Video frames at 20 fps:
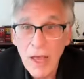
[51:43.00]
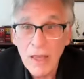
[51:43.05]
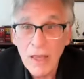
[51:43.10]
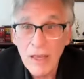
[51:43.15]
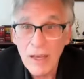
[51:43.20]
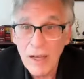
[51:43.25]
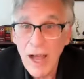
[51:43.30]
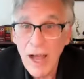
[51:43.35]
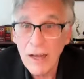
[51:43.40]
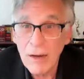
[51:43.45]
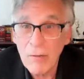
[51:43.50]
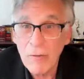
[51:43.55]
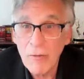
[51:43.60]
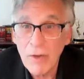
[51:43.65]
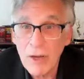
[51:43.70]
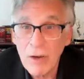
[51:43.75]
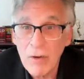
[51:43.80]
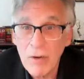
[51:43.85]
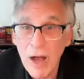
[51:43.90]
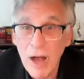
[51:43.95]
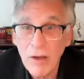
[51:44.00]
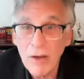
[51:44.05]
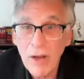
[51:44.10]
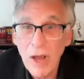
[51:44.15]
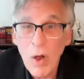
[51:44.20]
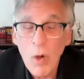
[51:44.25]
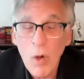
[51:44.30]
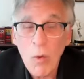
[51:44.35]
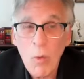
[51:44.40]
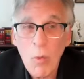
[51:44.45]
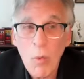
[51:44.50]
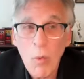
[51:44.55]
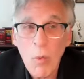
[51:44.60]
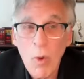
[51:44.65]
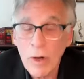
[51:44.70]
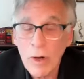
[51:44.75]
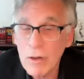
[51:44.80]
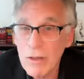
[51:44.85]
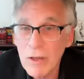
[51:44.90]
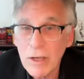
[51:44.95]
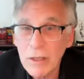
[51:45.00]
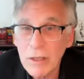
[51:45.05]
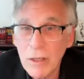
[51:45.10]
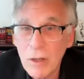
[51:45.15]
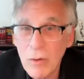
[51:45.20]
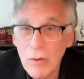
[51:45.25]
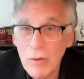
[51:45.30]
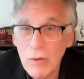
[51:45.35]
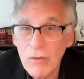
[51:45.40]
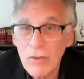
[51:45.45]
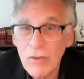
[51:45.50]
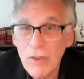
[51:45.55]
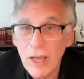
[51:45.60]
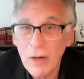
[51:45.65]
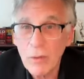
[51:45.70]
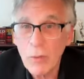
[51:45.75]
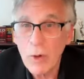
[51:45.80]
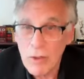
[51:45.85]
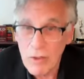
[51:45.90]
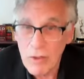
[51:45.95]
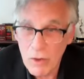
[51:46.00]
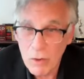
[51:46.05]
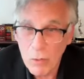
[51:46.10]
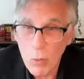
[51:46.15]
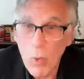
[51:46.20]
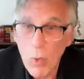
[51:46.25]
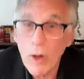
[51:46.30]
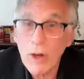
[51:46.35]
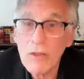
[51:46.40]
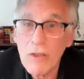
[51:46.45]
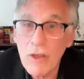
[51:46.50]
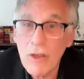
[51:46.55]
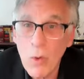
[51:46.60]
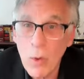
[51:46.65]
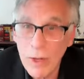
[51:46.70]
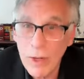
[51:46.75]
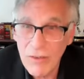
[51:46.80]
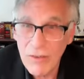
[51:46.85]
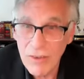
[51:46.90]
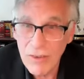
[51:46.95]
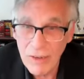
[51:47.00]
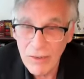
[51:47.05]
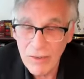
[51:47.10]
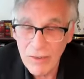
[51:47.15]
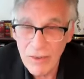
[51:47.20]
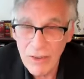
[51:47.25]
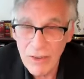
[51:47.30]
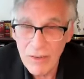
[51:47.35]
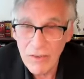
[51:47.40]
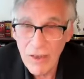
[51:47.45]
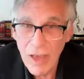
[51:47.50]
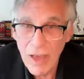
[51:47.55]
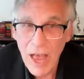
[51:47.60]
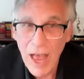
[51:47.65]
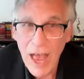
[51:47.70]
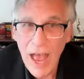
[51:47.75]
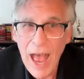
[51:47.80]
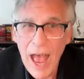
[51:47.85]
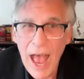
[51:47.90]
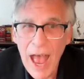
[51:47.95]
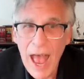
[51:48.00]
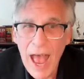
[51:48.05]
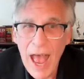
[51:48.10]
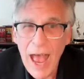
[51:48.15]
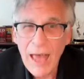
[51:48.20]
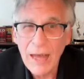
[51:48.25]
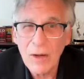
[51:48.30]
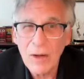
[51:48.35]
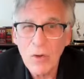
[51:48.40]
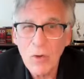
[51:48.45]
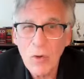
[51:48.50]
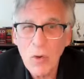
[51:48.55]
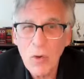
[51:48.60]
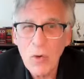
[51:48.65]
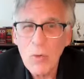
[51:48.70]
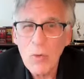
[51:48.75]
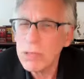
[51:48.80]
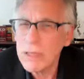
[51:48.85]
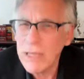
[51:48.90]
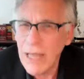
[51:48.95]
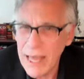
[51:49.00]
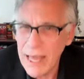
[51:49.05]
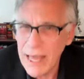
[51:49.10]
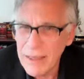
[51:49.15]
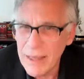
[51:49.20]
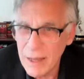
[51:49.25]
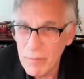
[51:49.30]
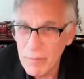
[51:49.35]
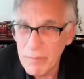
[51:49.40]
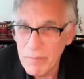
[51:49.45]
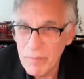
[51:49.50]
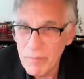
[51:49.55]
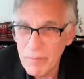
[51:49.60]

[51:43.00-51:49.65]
you kind of figure out what are the clues and what are the, what are the coincidences and who planned them